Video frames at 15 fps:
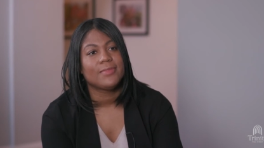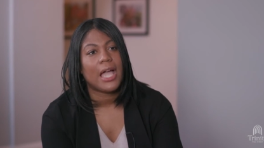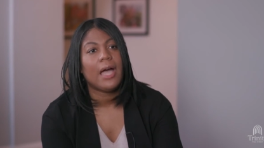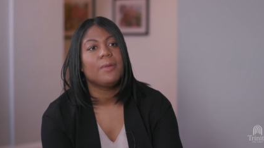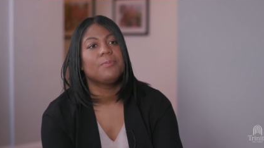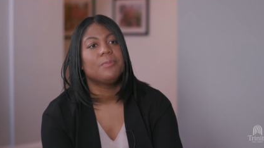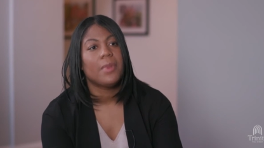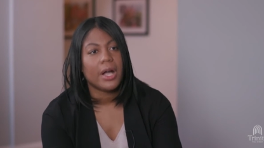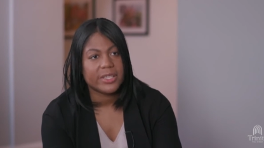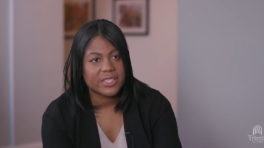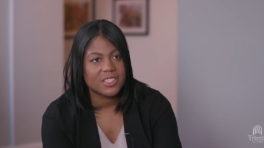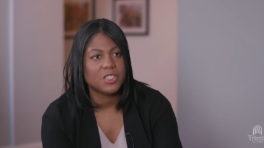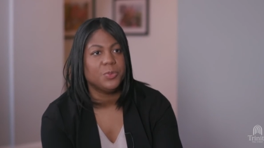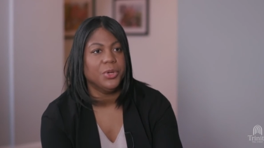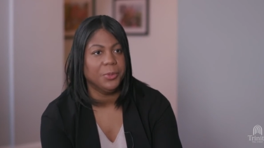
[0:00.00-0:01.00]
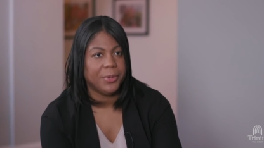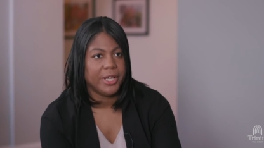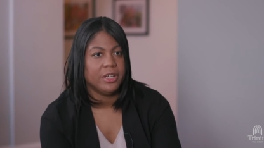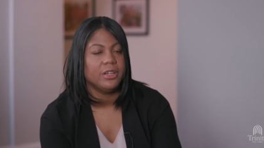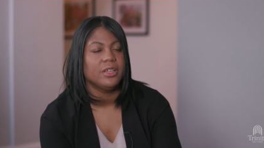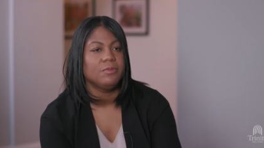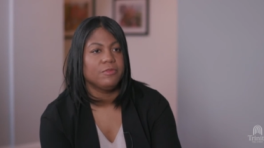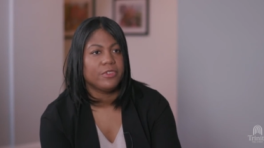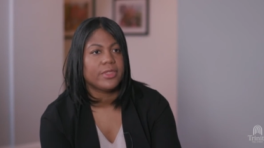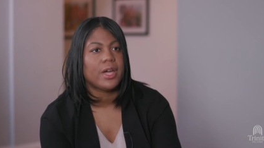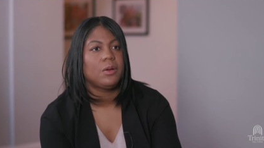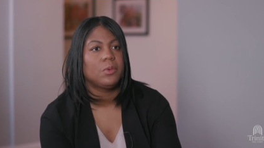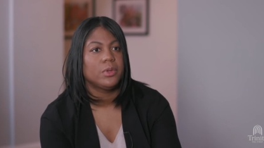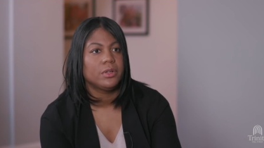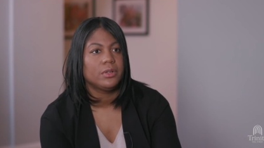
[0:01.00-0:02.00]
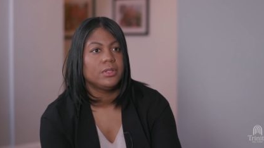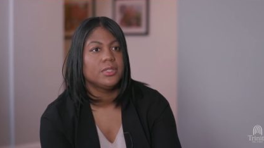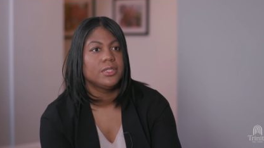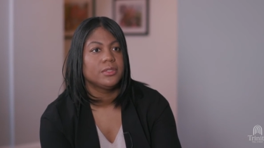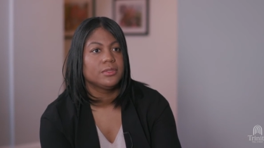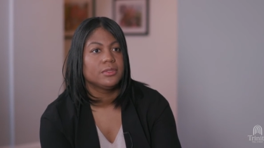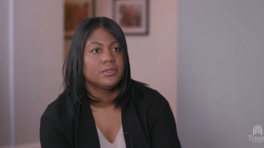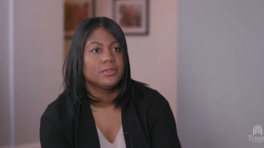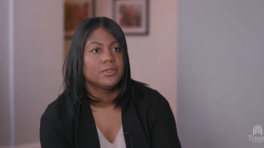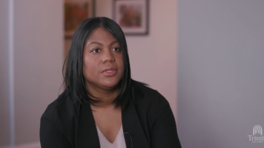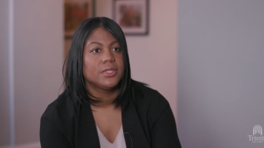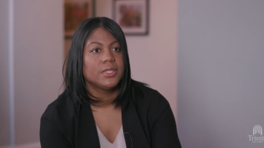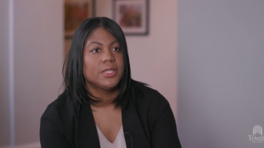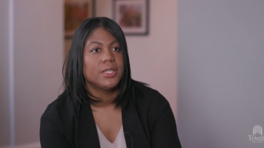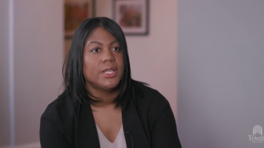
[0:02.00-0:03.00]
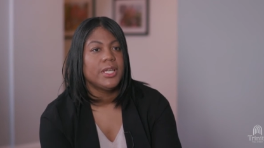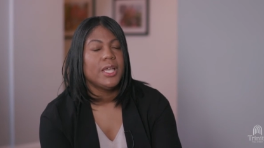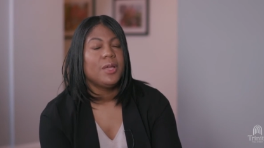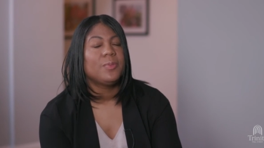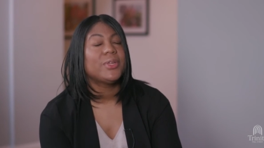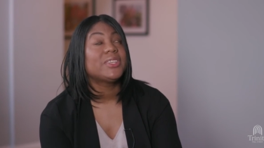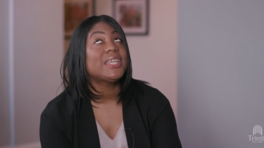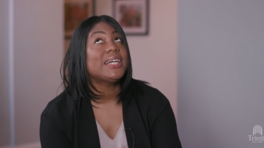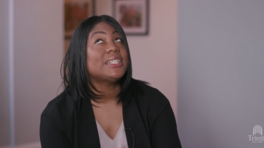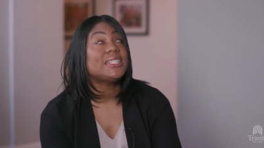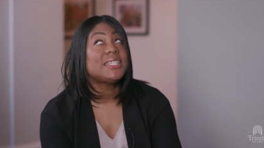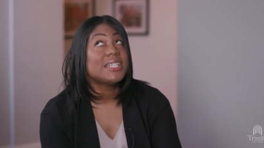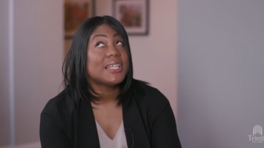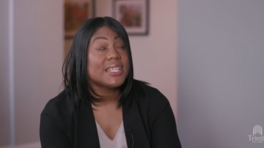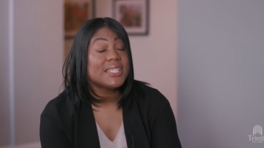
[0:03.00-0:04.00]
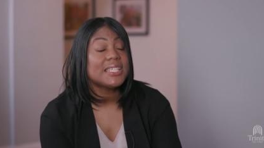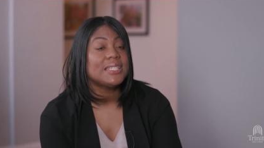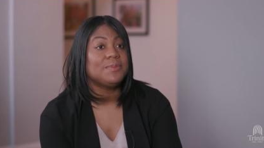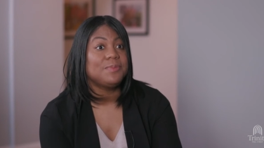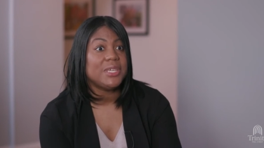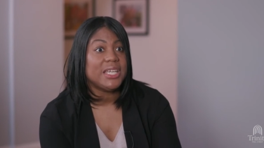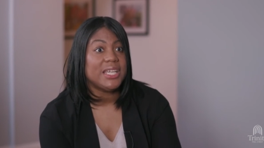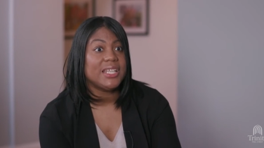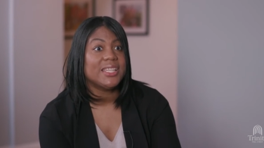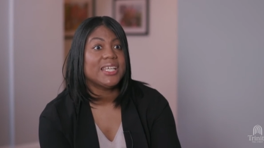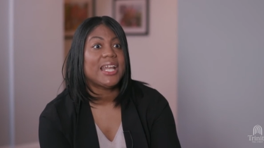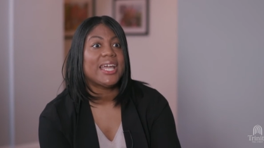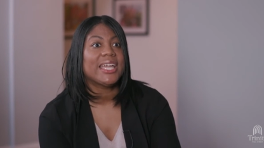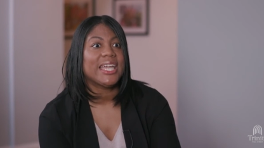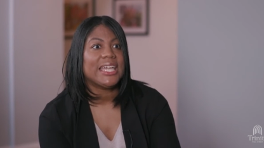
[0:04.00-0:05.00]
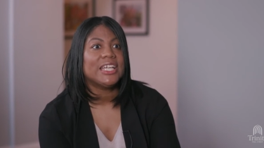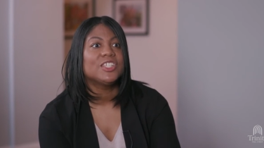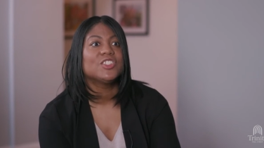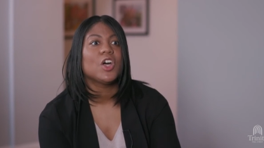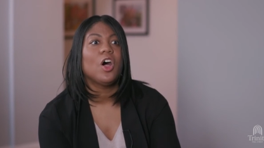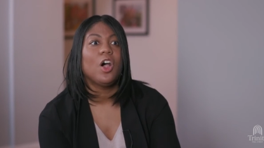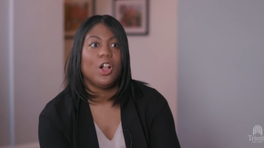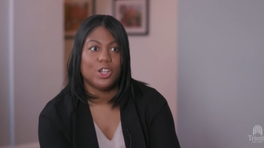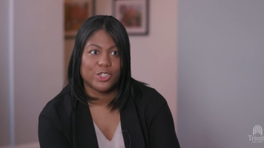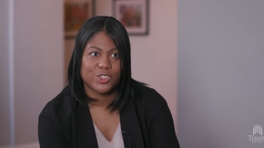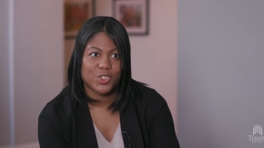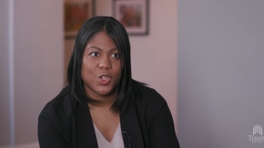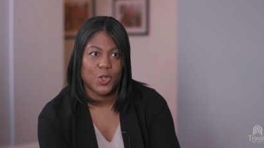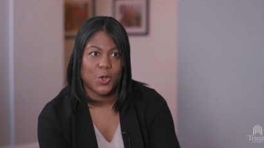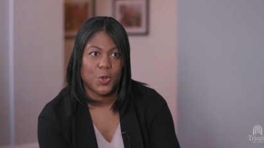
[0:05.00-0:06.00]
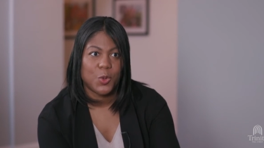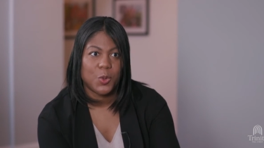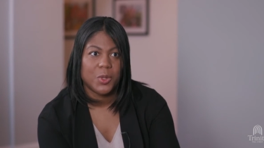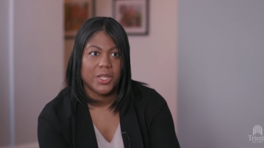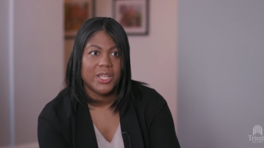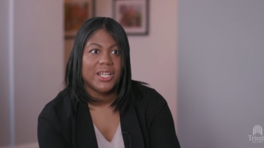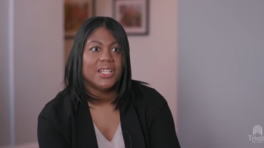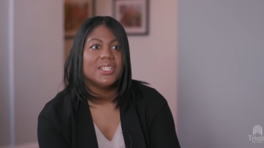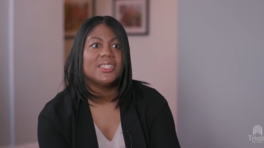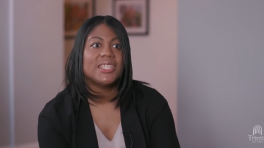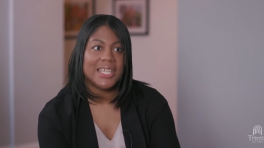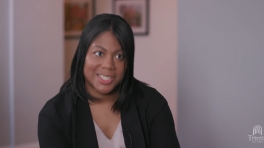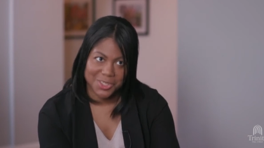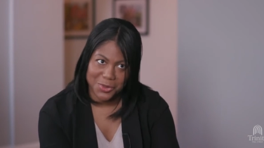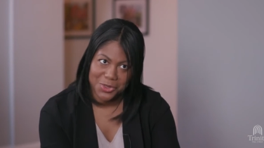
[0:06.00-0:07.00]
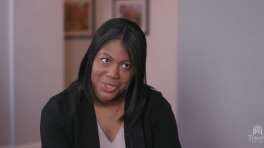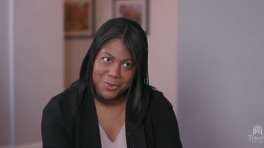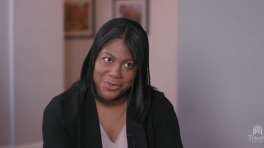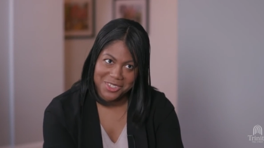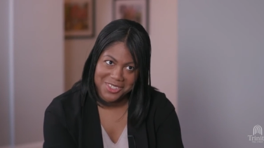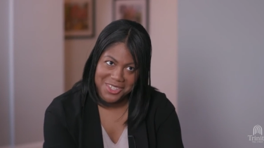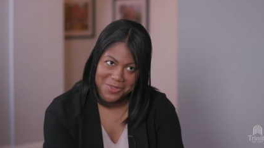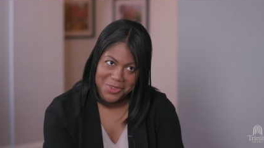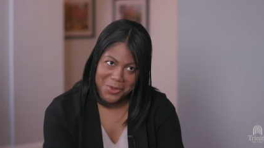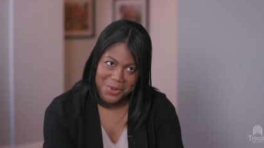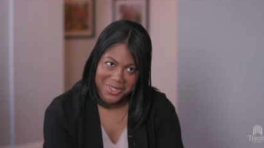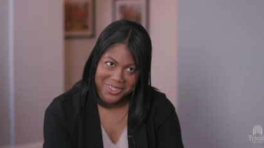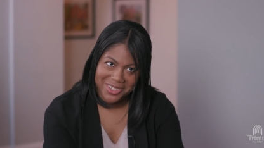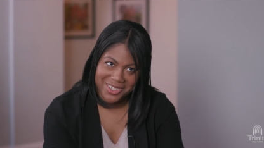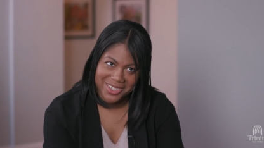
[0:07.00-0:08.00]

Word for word: I must prepare him for that world. Mm -hmm. But that doesn't mean that I can't also dance with him to Stevie Wonder.